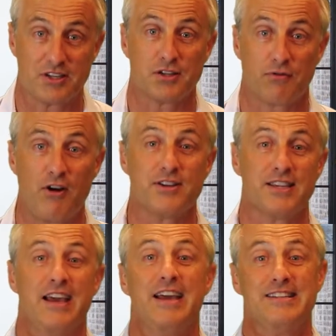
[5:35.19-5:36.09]
So as far as
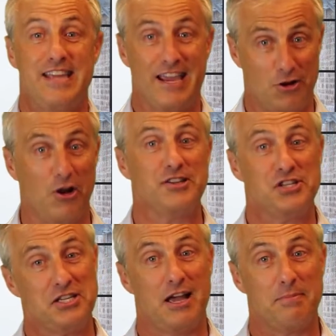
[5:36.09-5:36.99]

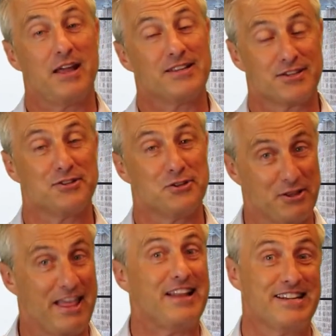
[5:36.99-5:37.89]
technology timeline is
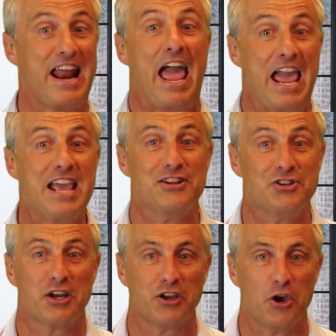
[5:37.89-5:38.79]
concerned, that's an
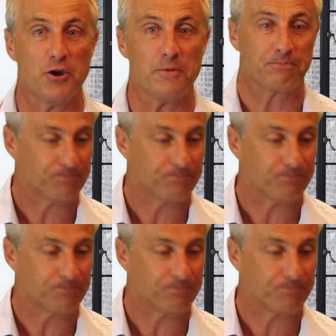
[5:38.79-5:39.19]
age ago.